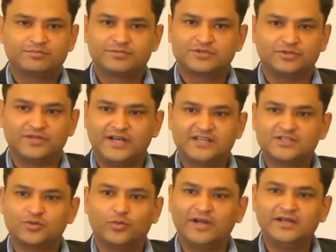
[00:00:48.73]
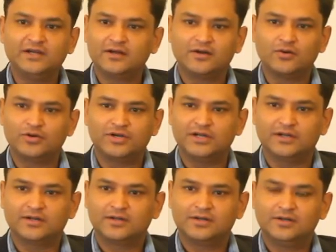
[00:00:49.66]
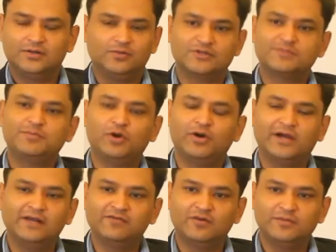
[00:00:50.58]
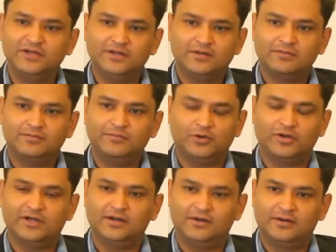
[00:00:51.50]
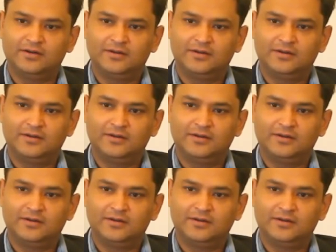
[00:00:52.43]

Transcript: so the next 1 year in OTA was pure hell for me, pure hell.